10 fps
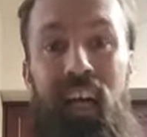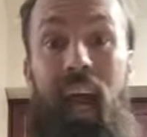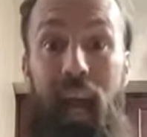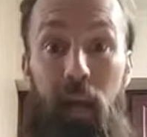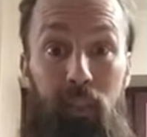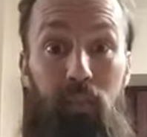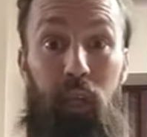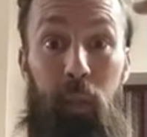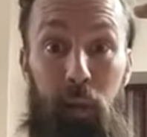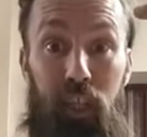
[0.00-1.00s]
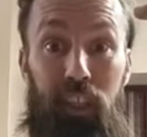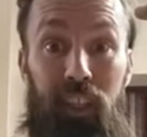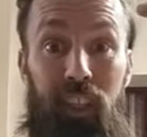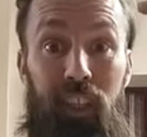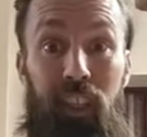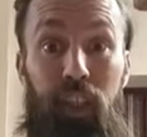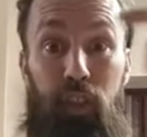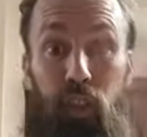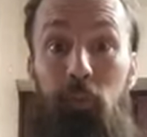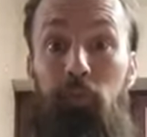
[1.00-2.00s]
Atmospheric pressure,
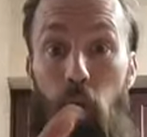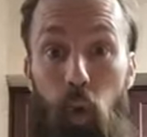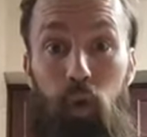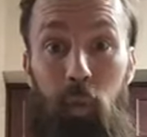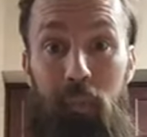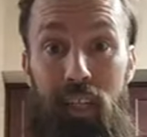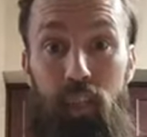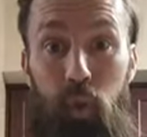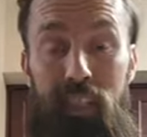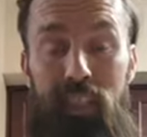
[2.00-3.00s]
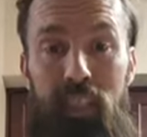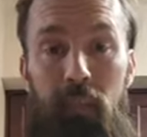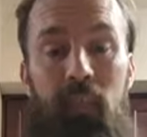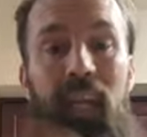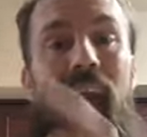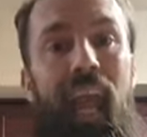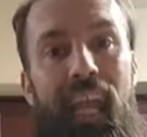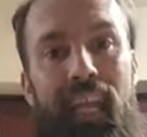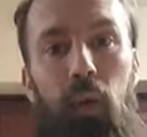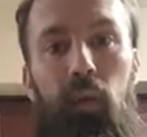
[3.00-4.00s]
your fulcrum being twisted,
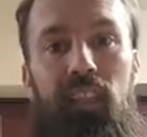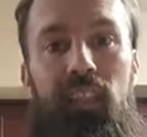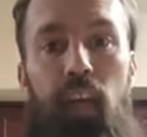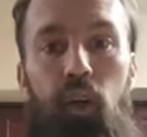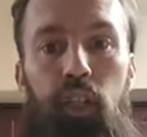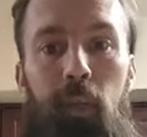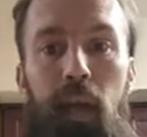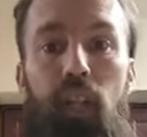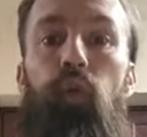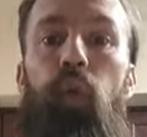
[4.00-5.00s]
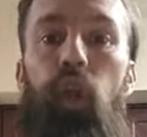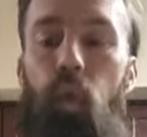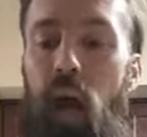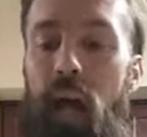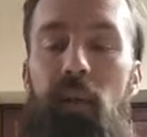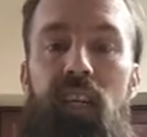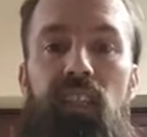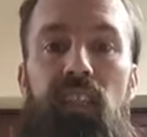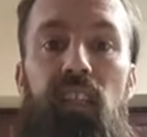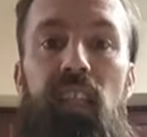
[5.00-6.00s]
eight hours a day on your bed. You want to know why?
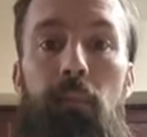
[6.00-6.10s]
Because sleep